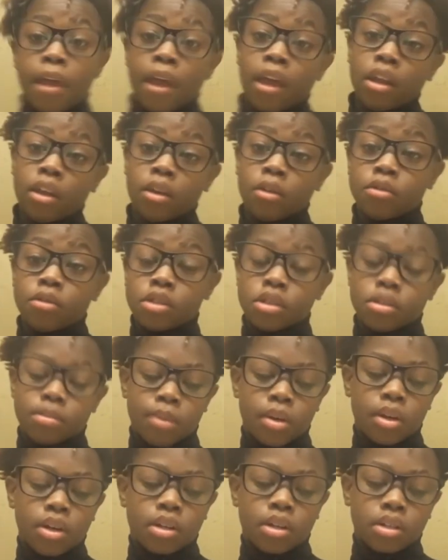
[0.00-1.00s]
any he loses
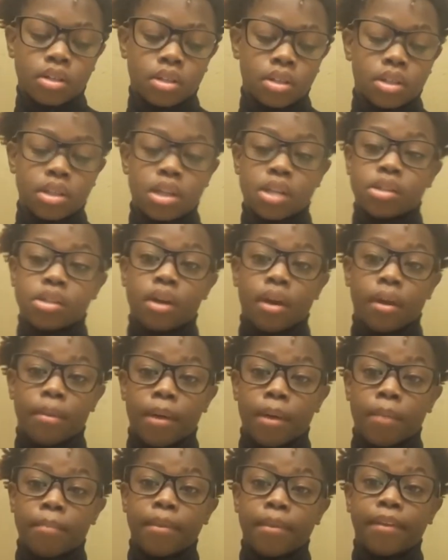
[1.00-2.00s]
bruh. Let's not talk
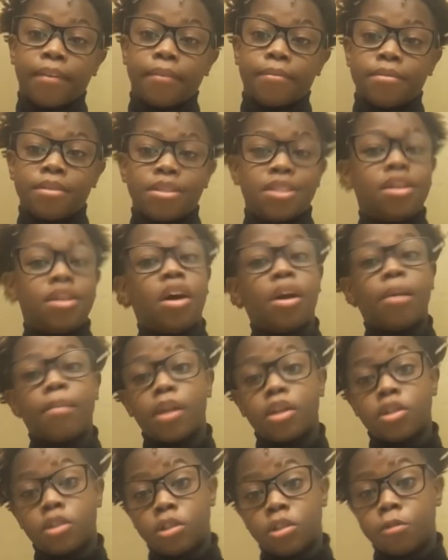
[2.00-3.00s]
about me. Let's talk
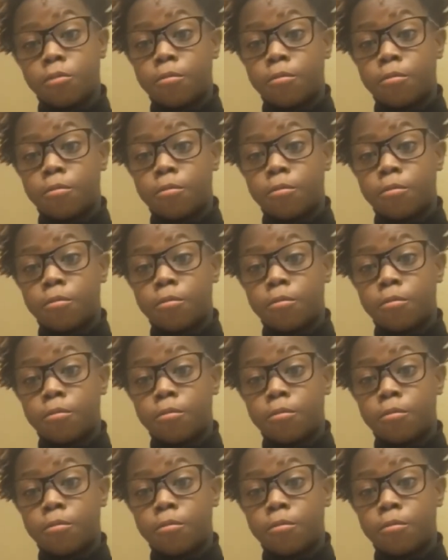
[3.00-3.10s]
about